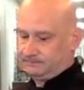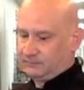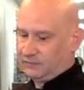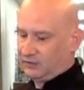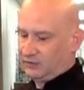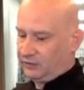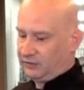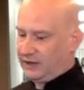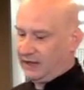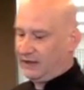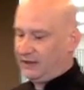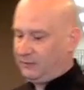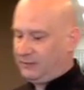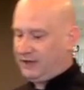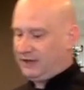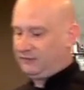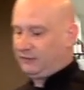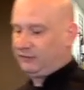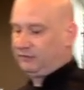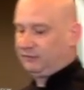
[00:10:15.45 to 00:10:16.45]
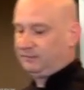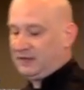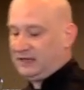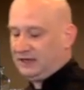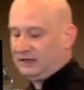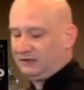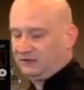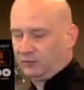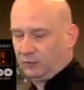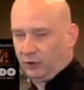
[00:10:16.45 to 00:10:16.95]
So now that we have those
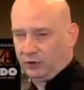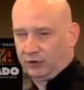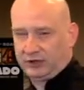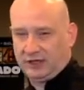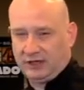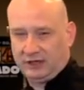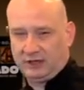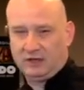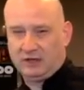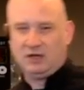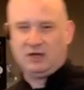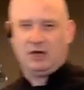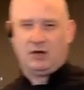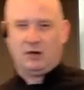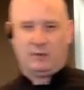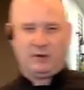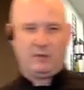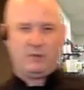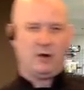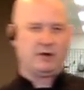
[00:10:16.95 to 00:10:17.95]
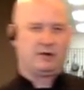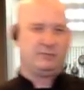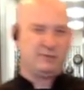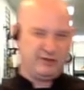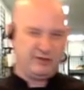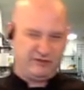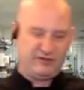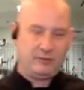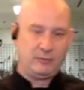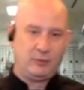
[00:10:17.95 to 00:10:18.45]
beans working, we want them to
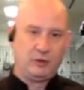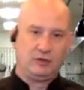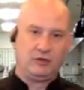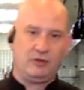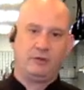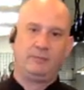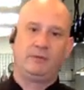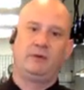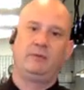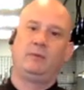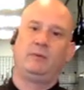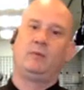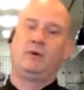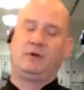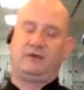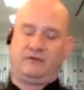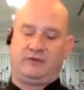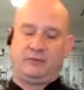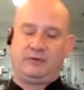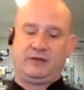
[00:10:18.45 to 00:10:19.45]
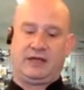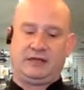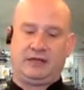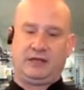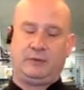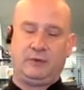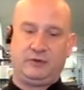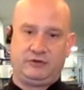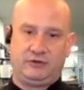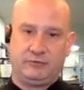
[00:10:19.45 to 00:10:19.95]
simmer a little bit. We want some of that
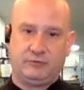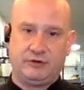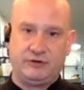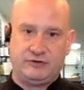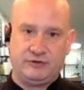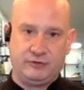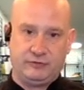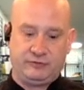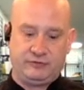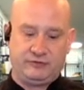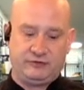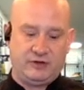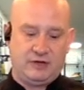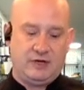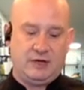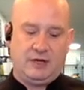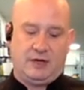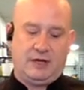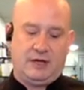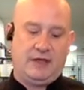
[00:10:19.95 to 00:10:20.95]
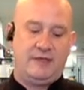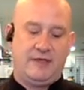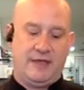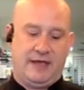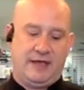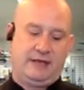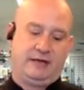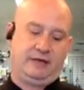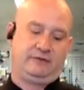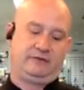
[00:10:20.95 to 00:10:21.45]
liquid to reduce. And
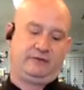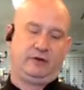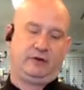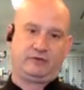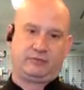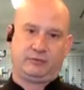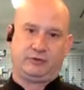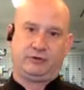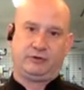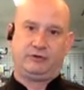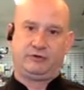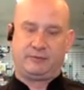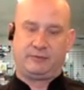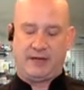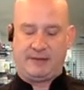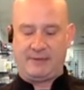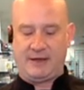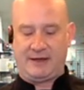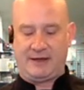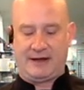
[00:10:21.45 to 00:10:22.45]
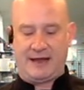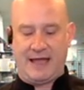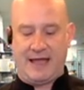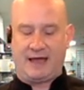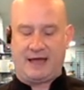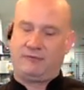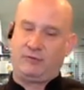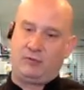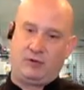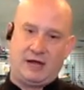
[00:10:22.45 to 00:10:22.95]
then as soon as it's reduced by about
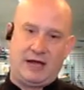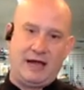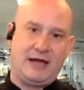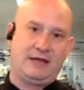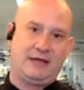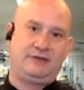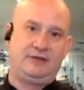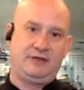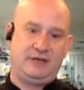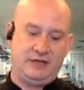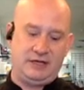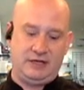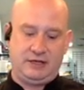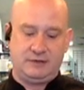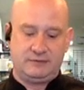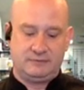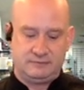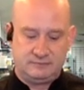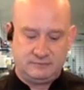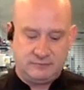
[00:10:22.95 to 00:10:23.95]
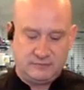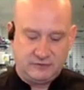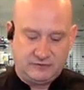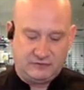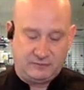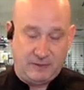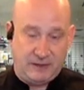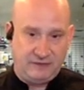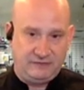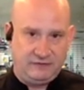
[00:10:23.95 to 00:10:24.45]
half, we'll add the
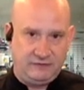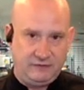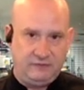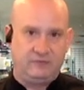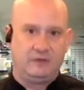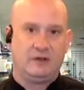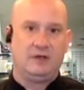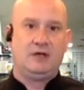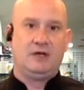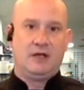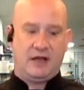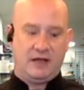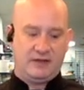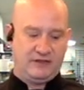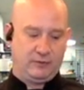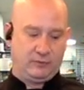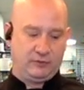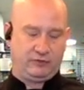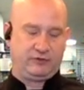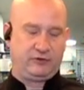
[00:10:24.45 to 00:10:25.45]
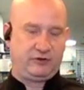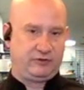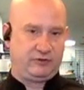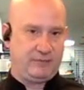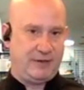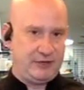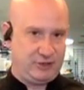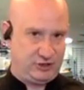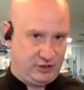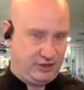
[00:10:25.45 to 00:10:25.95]
spices, and then we'll start to
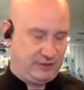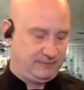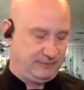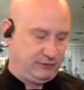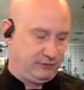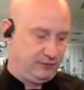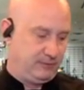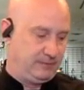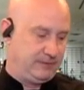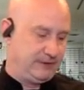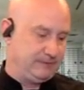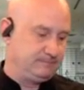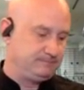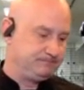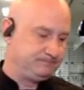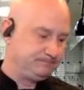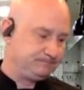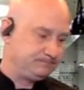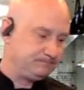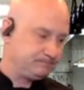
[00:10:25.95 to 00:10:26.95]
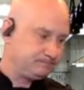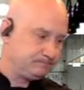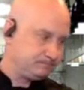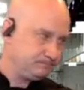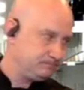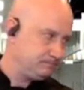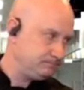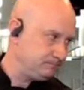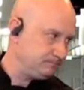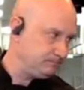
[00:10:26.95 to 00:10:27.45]
mash it up a little
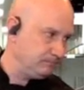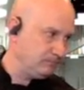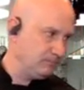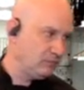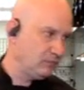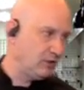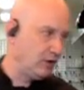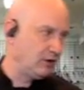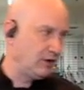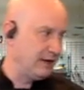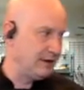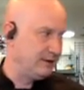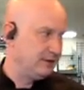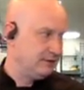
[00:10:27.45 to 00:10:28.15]
bit. All right.